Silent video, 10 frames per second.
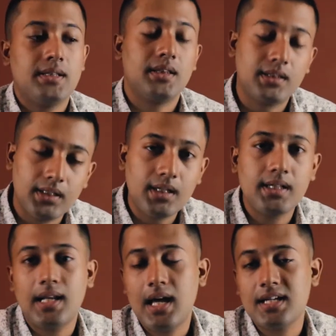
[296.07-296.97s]
The third
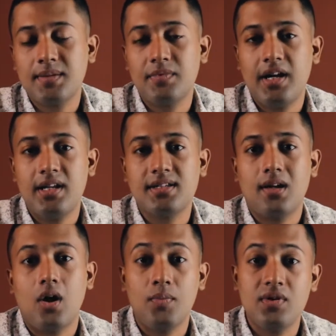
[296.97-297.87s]
and the last upgrade
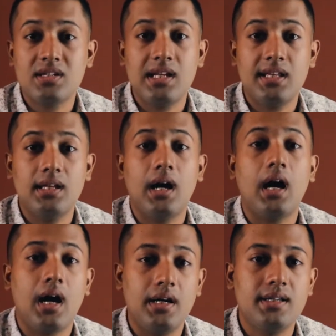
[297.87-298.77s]
is obviously the
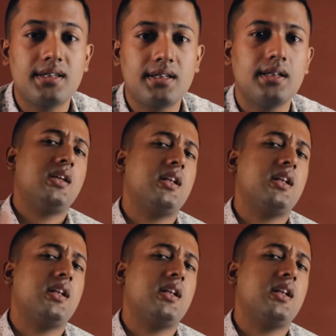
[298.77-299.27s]
hard disk.